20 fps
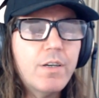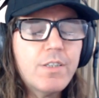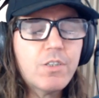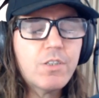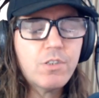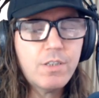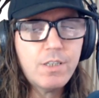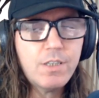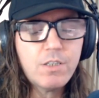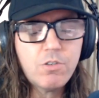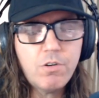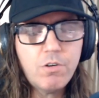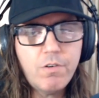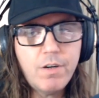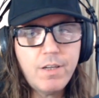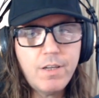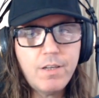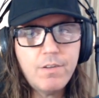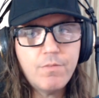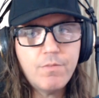it's it's
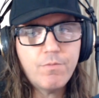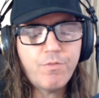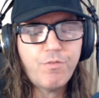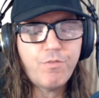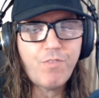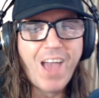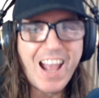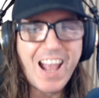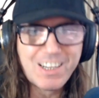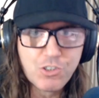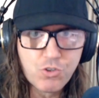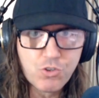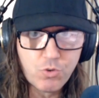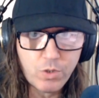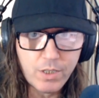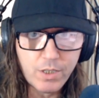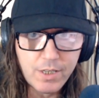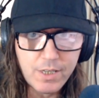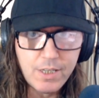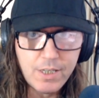already
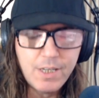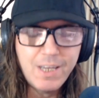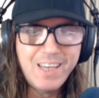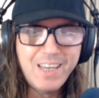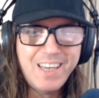factually